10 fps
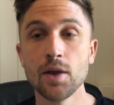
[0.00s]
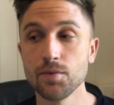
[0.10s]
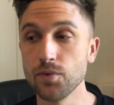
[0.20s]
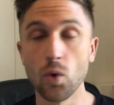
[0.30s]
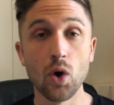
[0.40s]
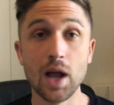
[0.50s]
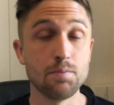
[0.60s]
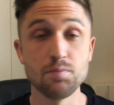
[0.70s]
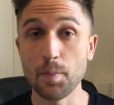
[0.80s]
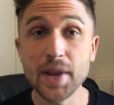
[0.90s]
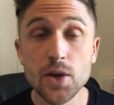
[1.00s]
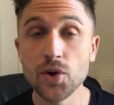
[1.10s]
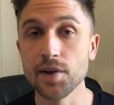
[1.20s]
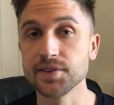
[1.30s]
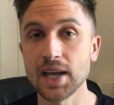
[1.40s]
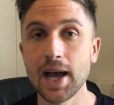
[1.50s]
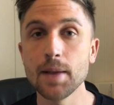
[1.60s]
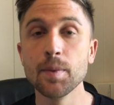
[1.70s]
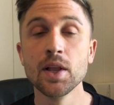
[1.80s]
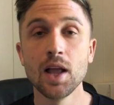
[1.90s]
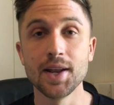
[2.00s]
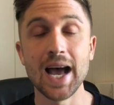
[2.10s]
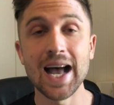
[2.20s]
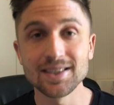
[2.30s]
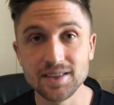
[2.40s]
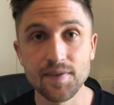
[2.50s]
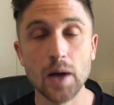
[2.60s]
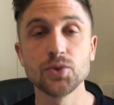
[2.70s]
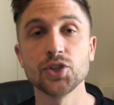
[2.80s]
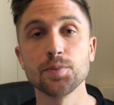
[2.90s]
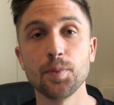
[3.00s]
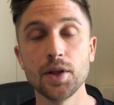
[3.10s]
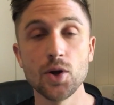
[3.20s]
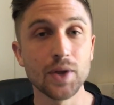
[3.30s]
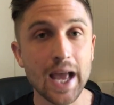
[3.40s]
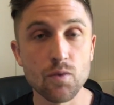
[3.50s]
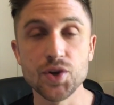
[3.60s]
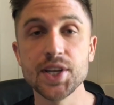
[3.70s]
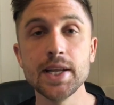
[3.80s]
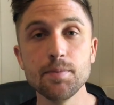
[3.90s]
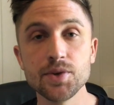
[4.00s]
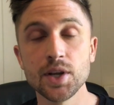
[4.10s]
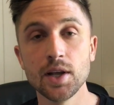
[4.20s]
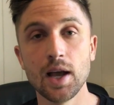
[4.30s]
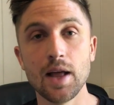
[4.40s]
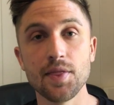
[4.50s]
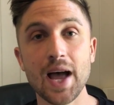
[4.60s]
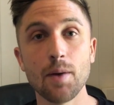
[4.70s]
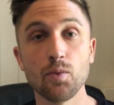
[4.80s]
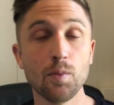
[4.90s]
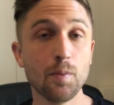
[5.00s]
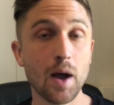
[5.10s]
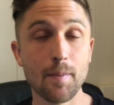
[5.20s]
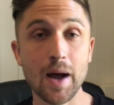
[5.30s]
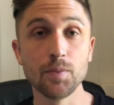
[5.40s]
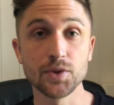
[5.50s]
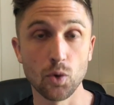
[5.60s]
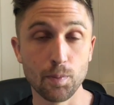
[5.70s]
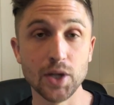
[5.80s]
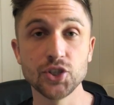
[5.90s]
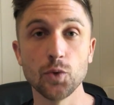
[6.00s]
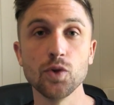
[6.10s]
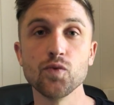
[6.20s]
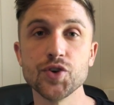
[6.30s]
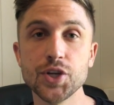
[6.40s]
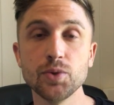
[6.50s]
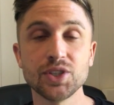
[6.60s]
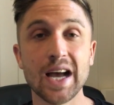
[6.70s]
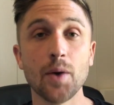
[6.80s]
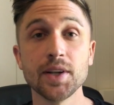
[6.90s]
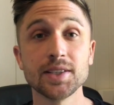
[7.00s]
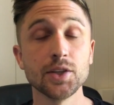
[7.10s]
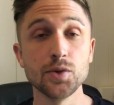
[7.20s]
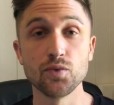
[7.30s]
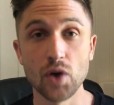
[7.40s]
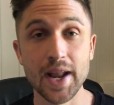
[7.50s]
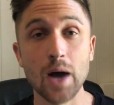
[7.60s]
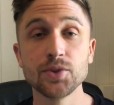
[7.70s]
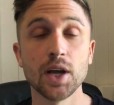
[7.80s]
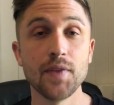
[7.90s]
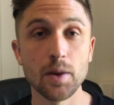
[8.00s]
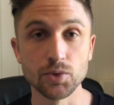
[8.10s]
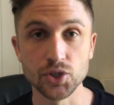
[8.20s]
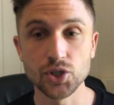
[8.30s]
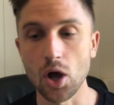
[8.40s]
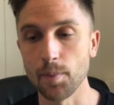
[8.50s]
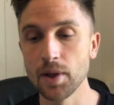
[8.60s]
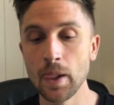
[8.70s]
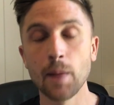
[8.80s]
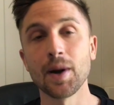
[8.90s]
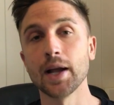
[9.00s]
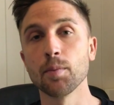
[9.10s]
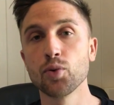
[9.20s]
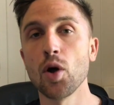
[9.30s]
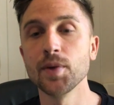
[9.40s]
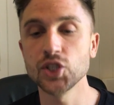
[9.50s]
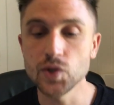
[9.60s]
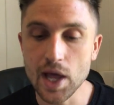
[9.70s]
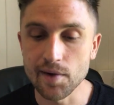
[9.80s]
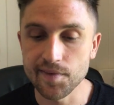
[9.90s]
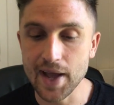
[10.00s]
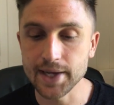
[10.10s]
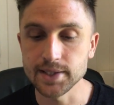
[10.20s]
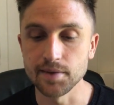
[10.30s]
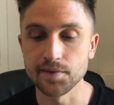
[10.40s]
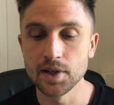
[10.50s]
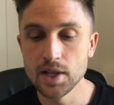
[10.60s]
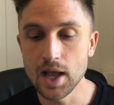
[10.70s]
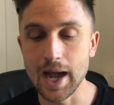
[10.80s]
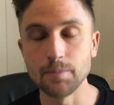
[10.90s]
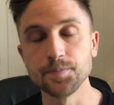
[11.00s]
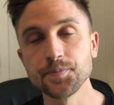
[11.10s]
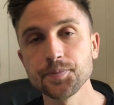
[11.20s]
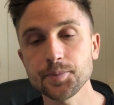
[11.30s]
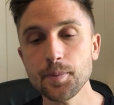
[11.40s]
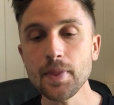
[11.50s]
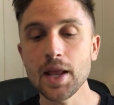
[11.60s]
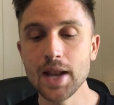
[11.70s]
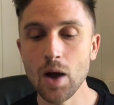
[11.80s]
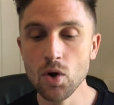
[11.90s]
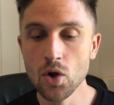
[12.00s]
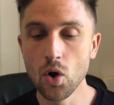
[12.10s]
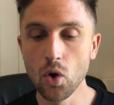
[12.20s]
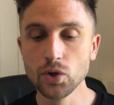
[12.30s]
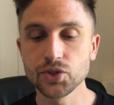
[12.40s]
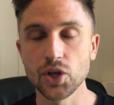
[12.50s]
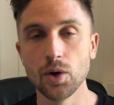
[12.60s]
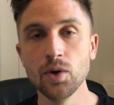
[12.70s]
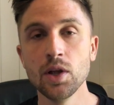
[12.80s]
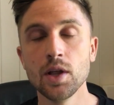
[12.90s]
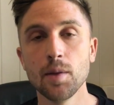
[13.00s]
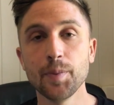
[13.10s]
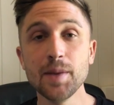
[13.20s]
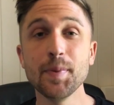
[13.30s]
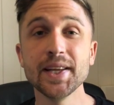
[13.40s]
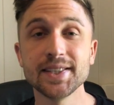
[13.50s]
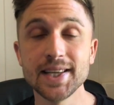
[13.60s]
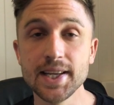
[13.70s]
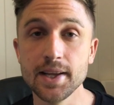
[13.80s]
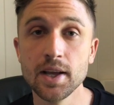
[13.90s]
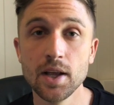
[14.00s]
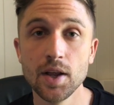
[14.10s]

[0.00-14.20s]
for a period of time, and as the vouchers get redeemed, that amount or budget will reduce down until you run out and they will stop. But I can promise you they're effective. Now, also, PPC,